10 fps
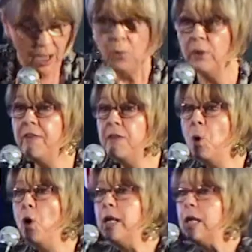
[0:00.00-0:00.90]
Well, in the
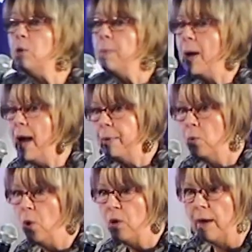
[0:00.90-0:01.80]
morning when Papa
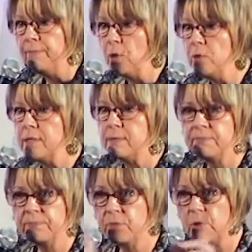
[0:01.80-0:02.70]
woke up, those
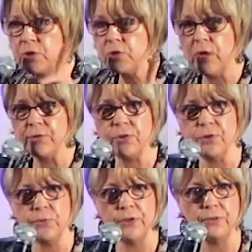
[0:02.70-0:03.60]
trousers
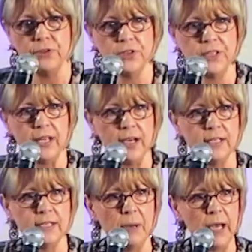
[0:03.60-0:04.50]
were the first thing on
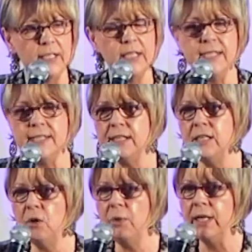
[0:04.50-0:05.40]
his mind. And he said, "You
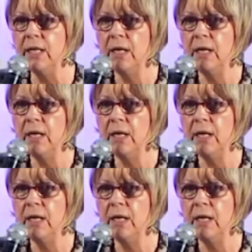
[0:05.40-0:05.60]
know what?